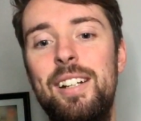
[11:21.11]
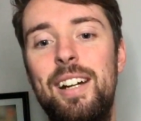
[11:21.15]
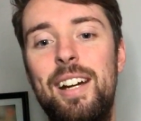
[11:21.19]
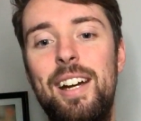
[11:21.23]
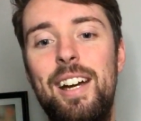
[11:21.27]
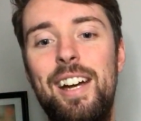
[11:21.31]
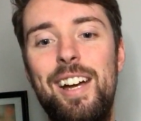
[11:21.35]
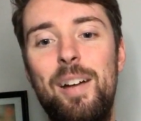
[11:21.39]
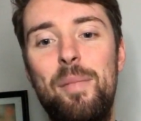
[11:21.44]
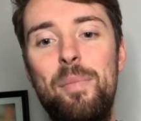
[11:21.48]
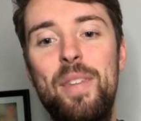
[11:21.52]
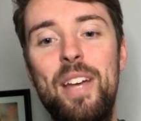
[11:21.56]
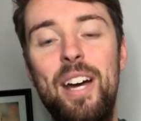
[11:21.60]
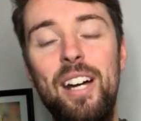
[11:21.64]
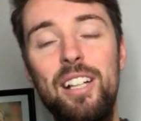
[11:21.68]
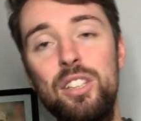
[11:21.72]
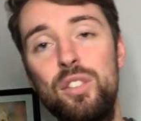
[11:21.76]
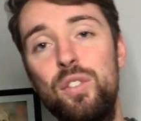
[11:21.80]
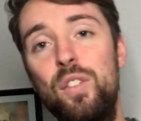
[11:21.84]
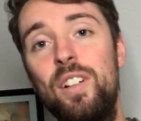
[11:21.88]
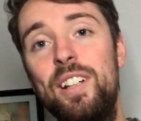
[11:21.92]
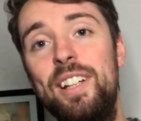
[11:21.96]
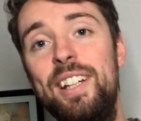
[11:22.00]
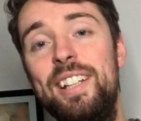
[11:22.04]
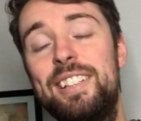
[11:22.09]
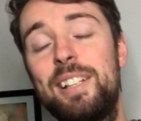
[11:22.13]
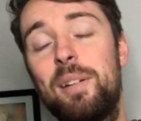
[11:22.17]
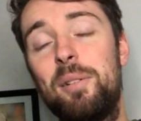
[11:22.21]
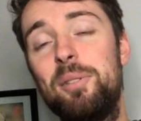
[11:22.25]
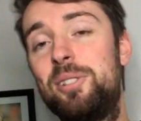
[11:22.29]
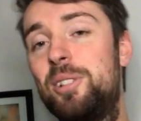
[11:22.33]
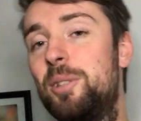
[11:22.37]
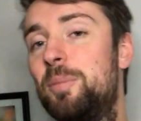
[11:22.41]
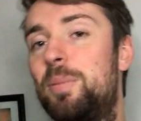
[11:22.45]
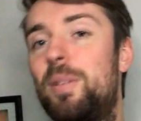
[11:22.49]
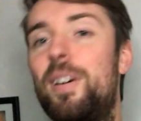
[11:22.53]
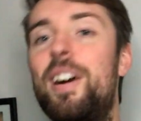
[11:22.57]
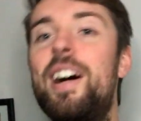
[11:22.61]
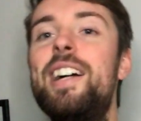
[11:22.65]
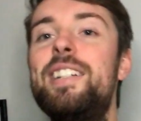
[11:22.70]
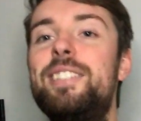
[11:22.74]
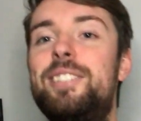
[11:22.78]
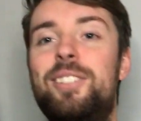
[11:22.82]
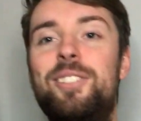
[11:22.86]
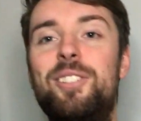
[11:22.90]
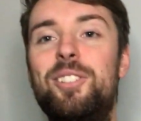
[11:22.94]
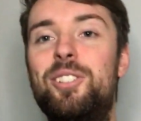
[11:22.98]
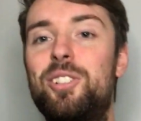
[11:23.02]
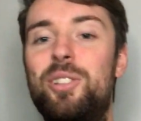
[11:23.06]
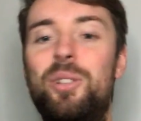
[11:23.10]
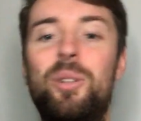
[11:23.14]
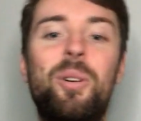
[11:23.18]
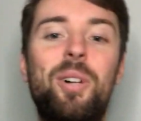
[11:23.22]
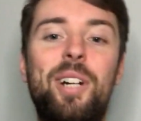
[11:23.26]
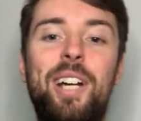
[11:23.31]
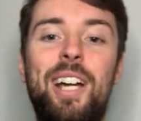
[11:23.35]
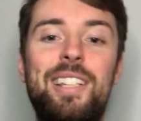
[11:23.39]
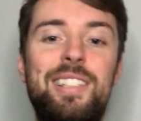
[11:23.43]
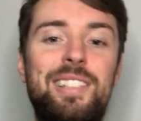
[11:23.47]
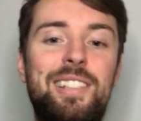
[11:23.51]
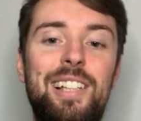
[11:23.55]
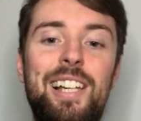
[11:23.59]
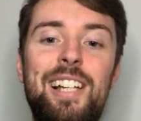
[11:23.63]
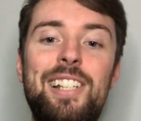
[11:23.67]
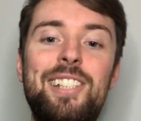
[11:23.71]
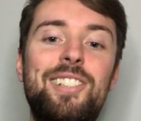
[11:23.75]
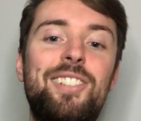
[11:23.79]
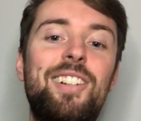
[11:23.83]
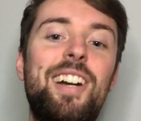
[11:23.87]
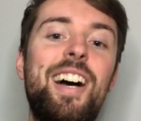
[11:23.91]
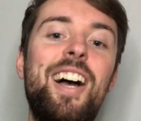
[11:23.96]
As for Leeds, I was surprised at the score against Leicester.